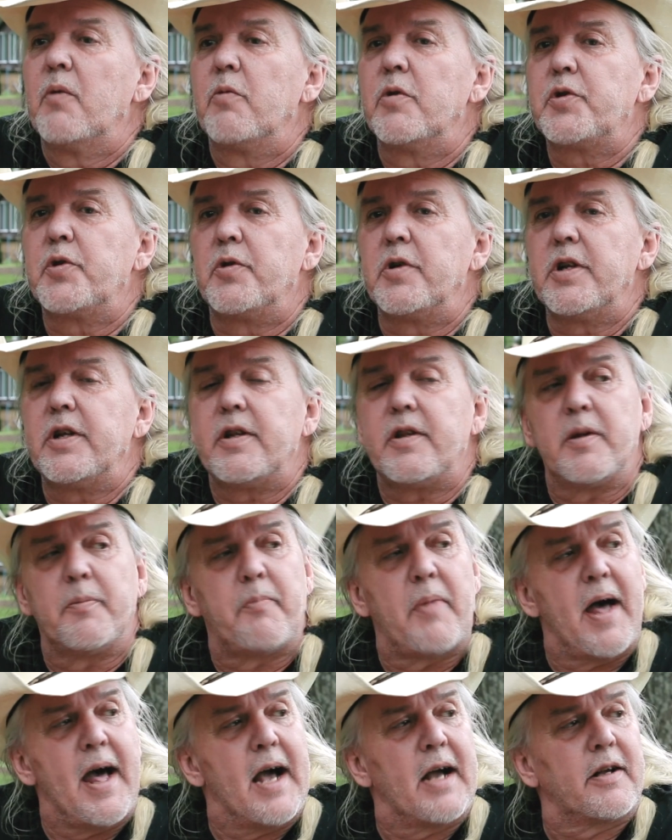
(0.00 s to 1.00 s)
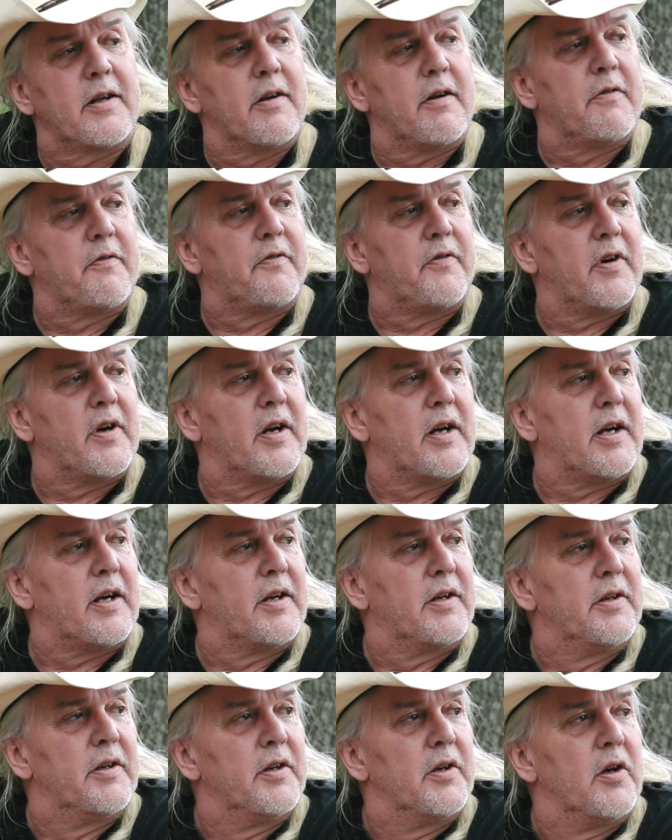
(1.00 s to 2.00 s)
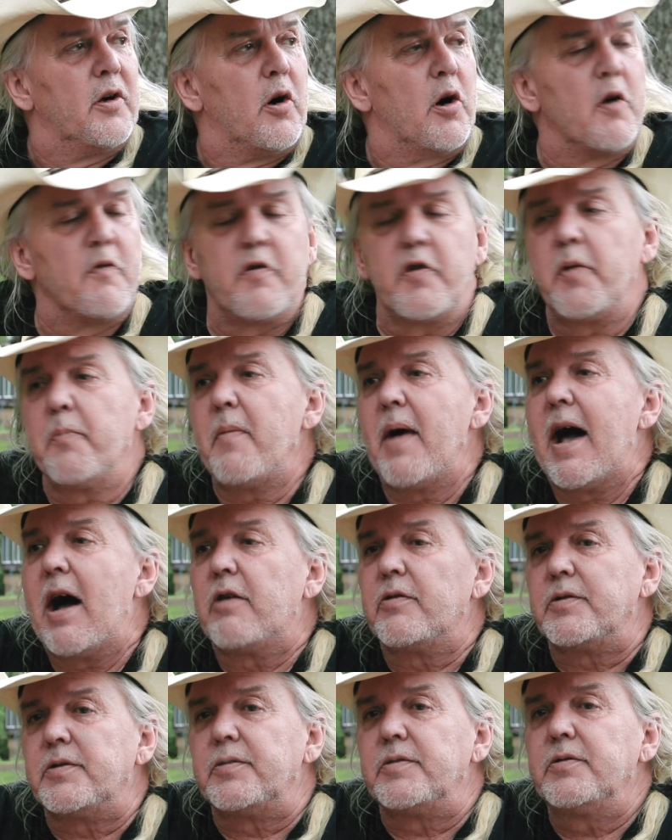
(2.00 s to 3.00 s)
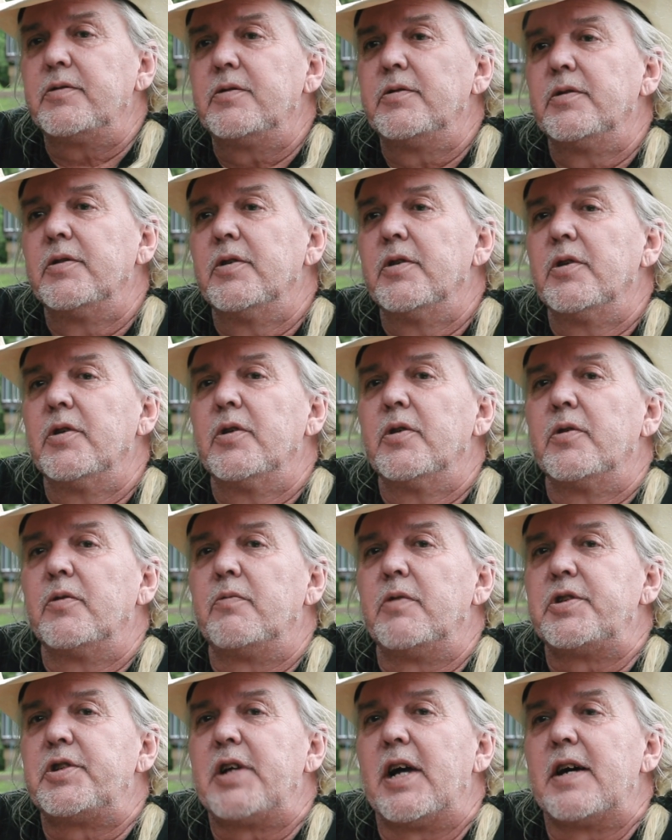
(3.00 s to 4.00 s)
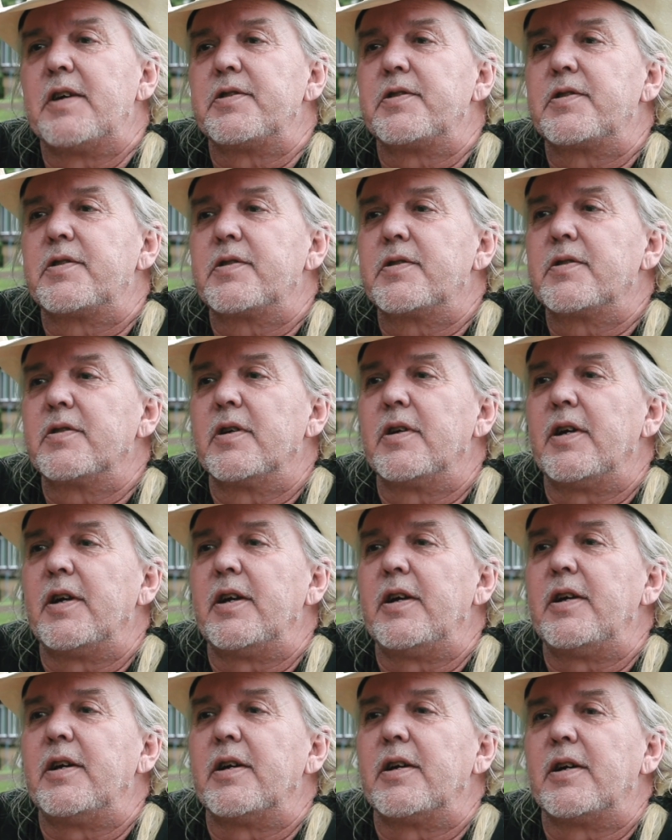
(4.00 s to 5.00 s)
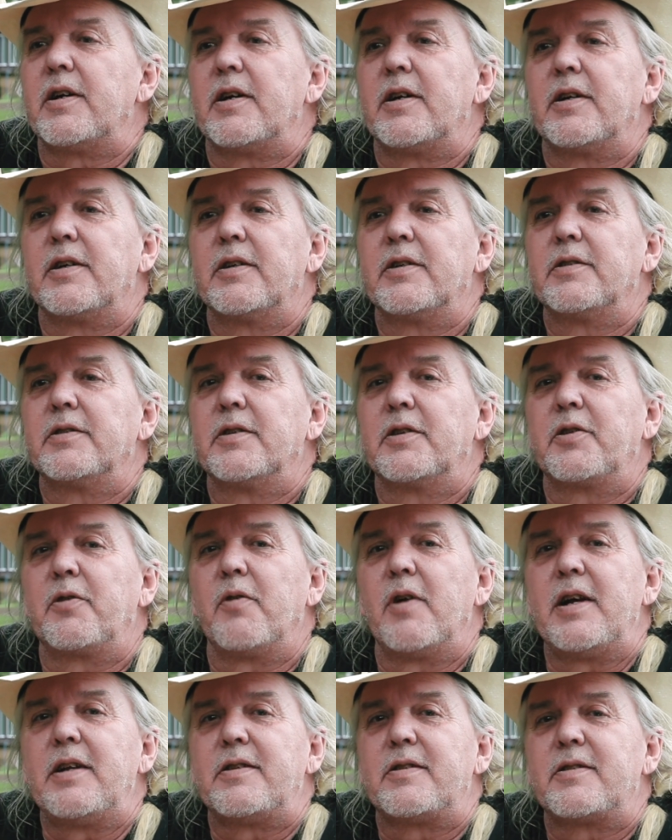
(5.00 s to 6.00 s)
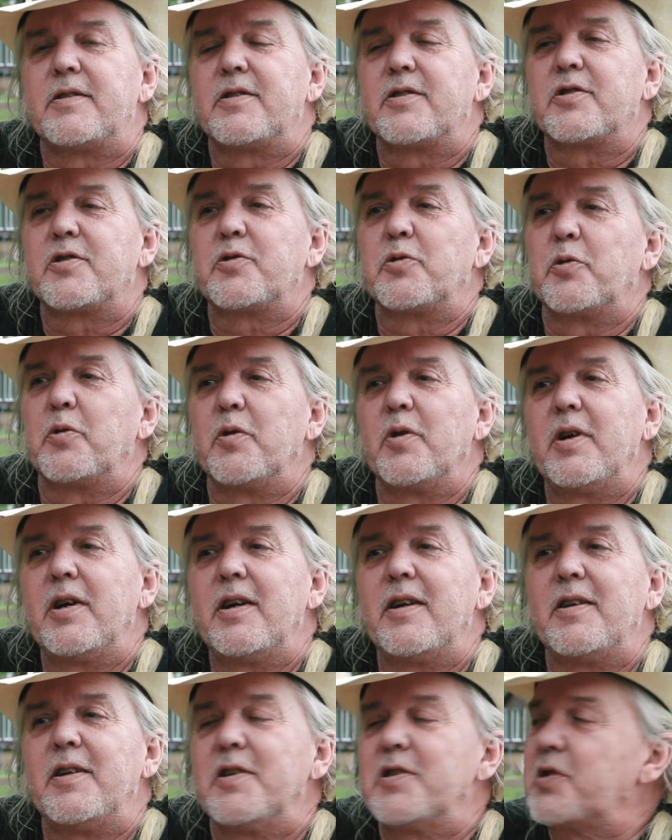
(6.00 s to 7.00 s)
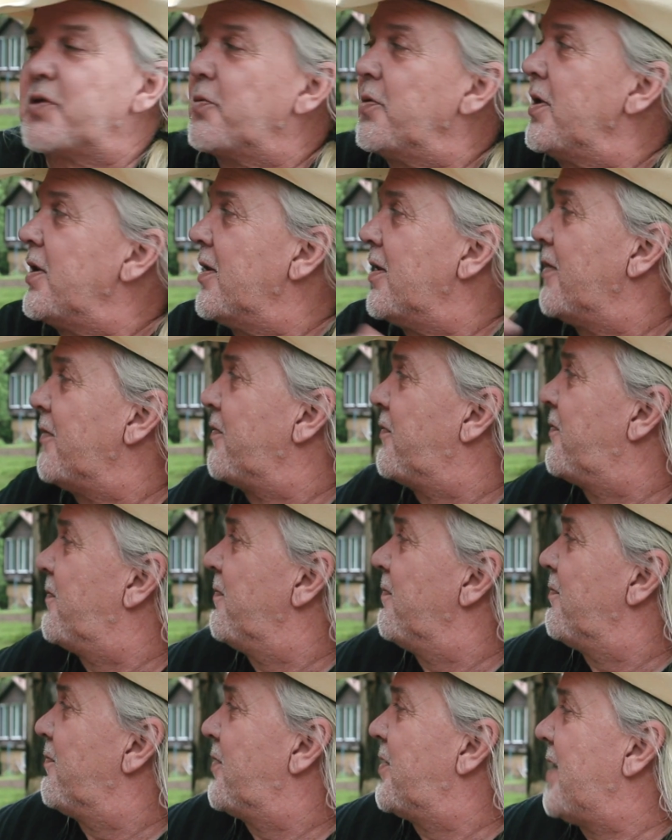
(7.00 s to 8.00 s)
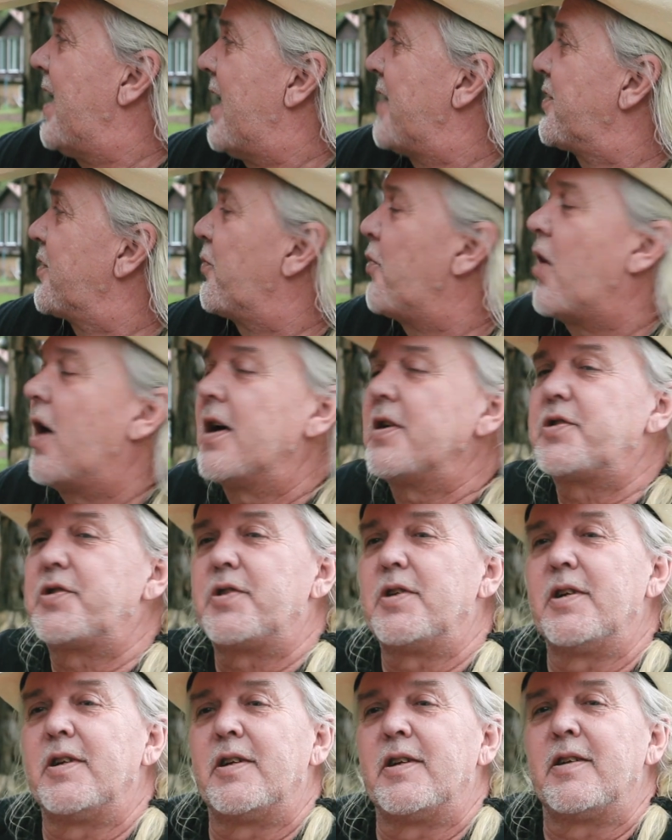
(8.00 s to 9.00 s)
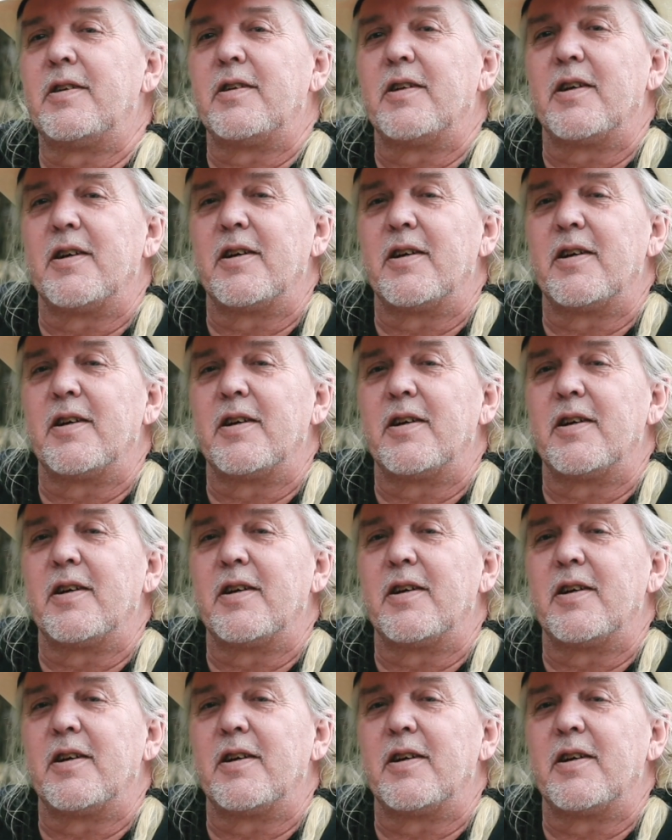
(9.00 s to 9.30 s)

We're say? doing it in the back of uh, Over the Mountain, which has a, uh, a great story and history of Sasquatch, and